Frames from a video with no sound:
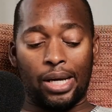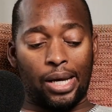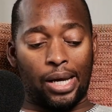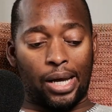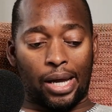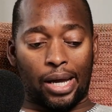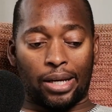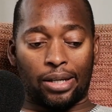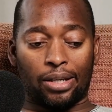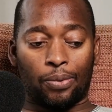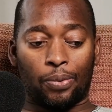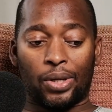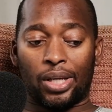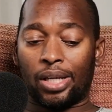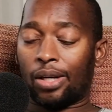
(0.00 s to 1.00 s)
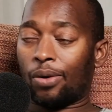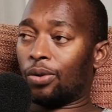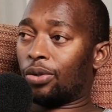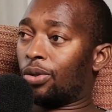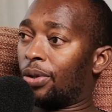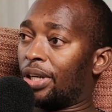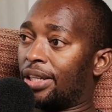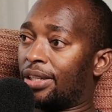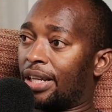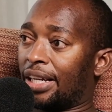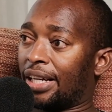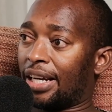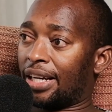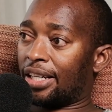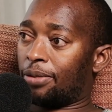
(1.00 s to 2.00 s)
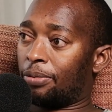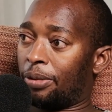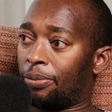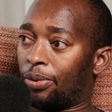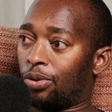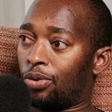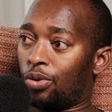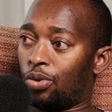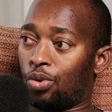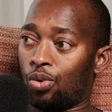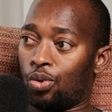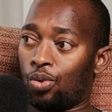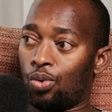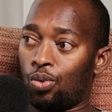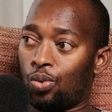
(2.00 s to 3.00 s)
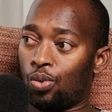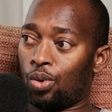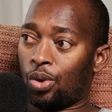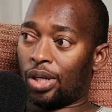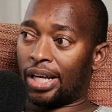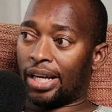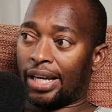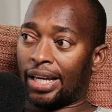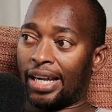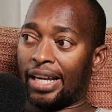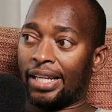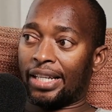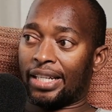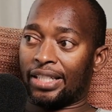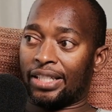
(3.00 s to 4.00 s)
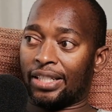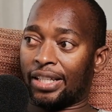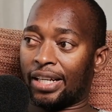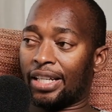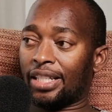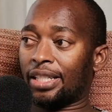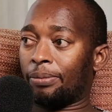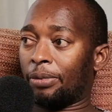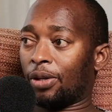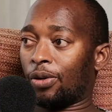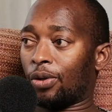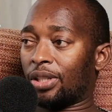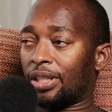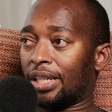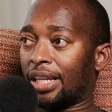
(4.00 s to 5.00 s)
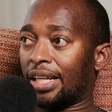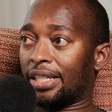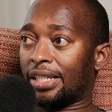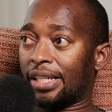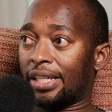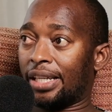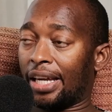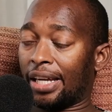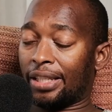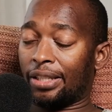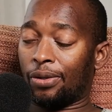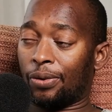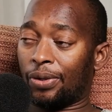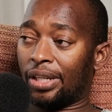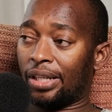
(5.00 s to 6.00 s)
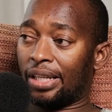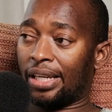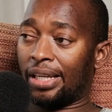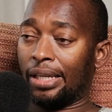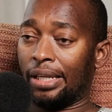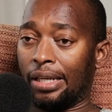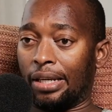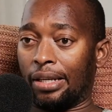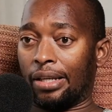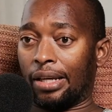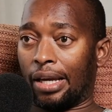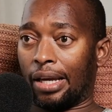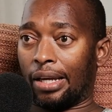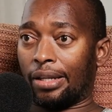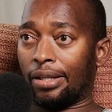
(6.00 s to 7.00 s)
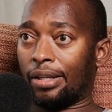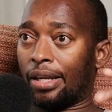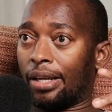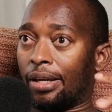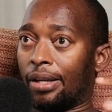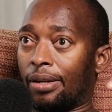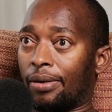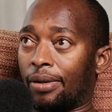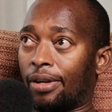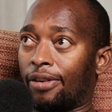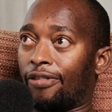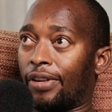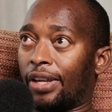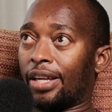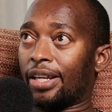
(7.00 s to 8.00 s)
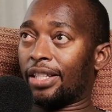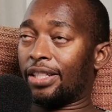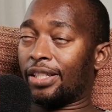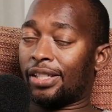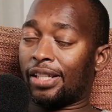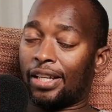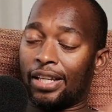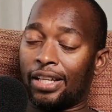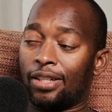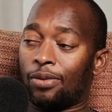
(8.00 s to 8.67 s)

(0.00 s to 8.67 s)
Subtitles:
and we also encourage people to do early registration because it gets really hectic on the day. And if they register late,